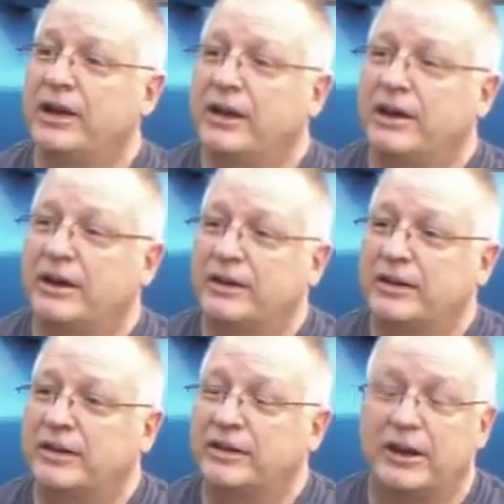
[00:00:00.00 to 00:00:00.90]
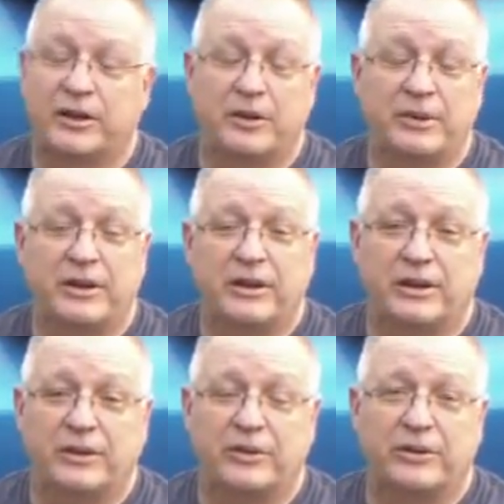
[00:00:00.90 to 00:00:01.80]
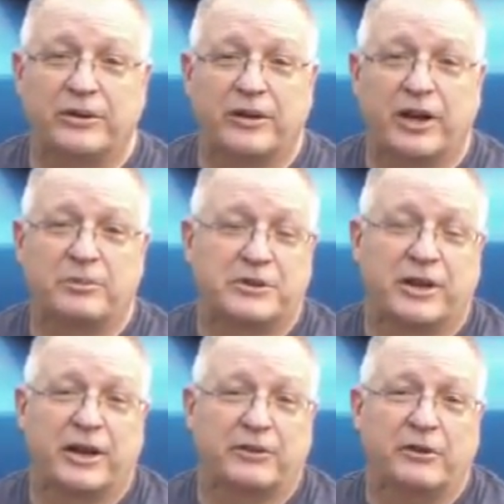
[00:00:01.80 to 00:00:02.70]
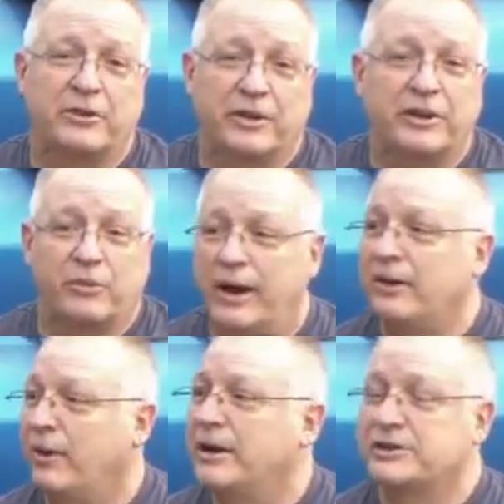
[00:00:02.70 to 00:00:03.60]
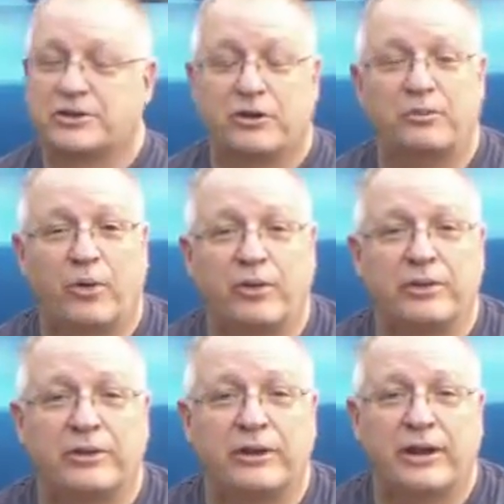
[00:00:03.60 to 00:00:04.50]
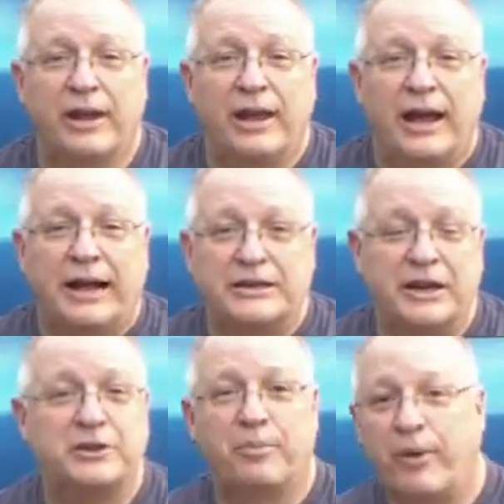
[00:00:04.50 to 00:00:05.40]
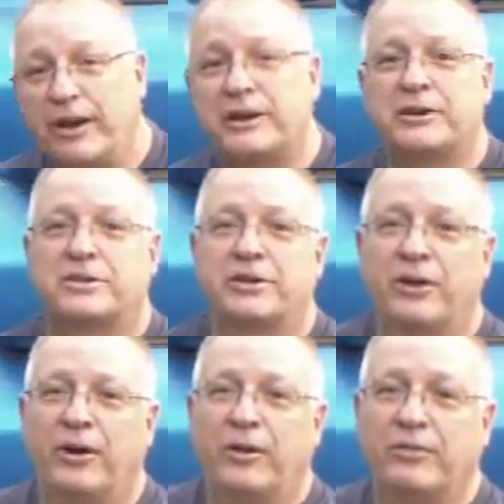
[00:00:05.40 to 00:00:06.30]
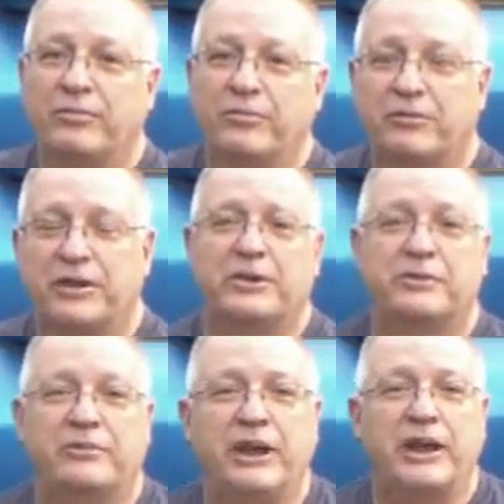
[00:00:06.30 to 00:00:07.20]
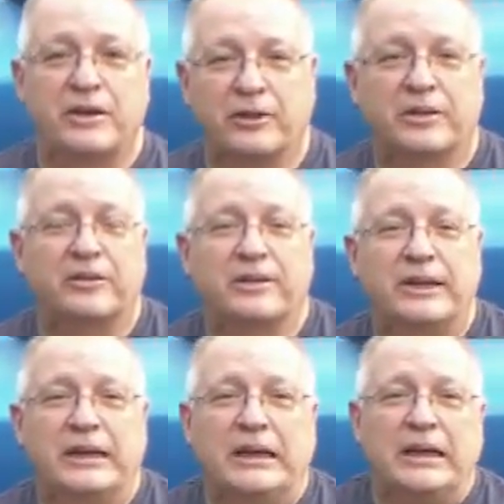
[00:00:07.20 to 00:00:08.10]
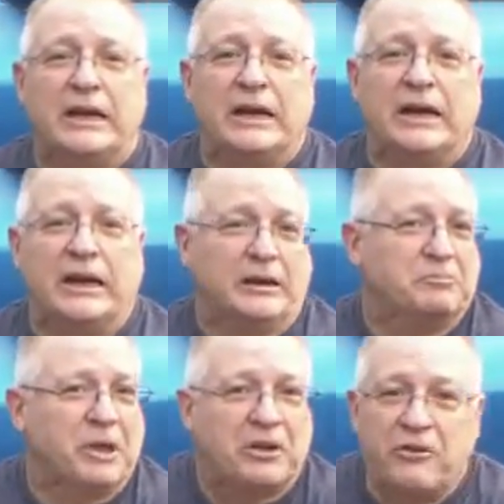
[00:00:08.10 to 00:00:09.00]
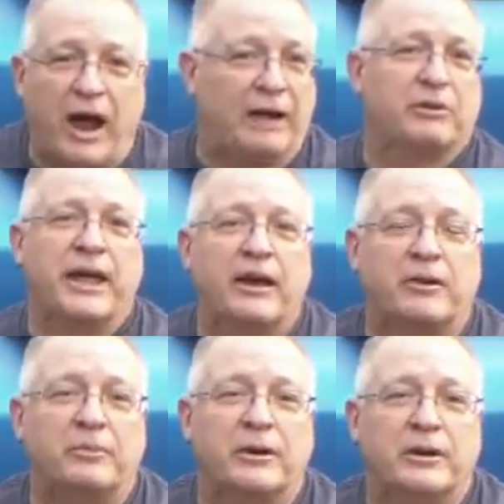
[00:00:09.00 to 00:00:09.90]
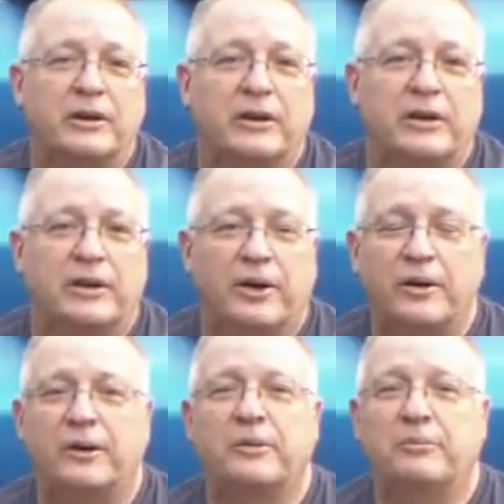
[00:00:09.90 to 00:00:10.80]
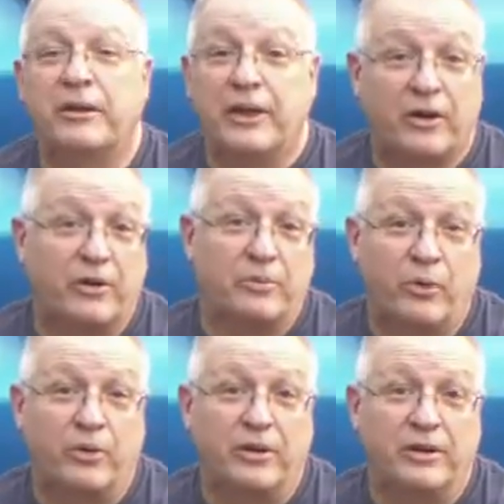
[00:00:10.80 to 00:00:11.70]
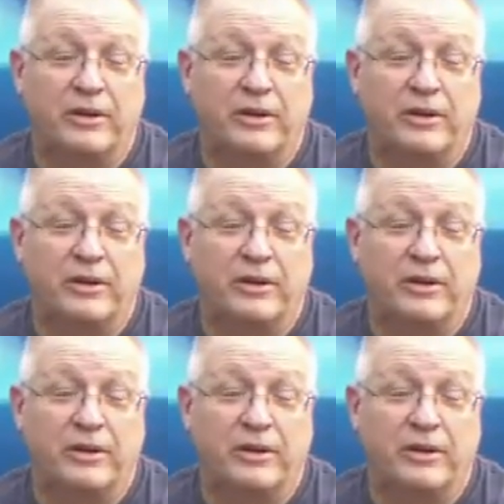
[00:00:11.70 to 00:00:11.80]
that I could be accomplishing a lot of other things? Why is it so important that I change brakes on this vehicle? You can drive without them. Oh, but they are important.